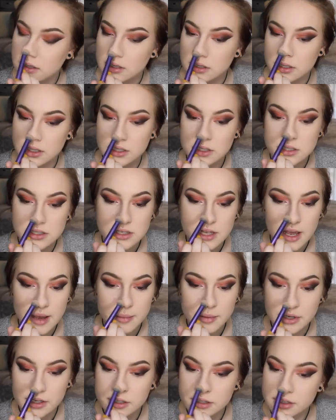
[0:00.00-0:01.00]
And I just
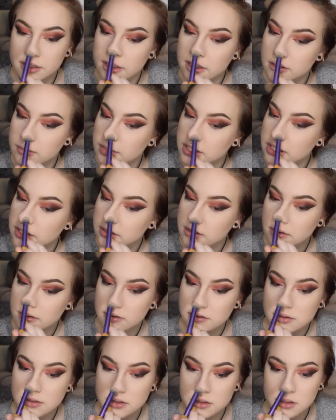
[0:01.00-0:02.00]
tap it underneath my
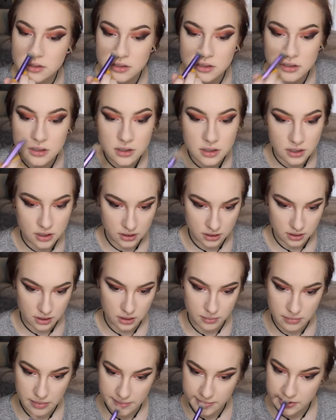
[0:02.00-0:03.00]
nose,
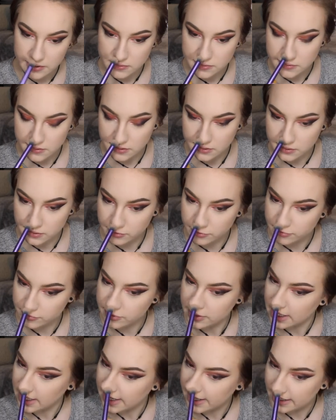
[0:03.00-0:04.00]
make my nose look a little
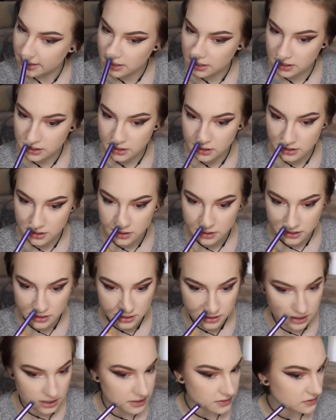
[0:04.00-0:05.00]
flatter,
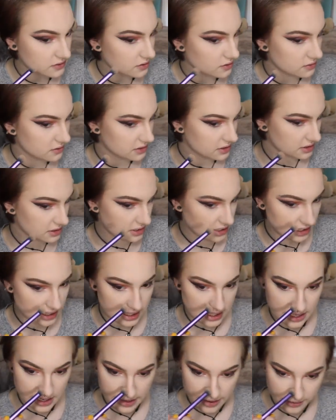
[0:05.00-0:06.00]
not so
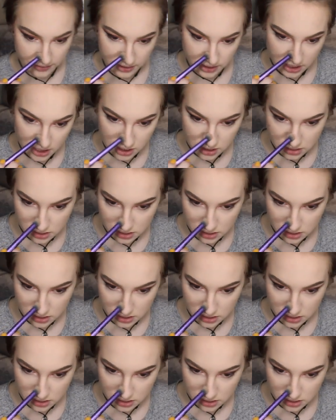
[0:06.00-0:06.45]
sticky outy.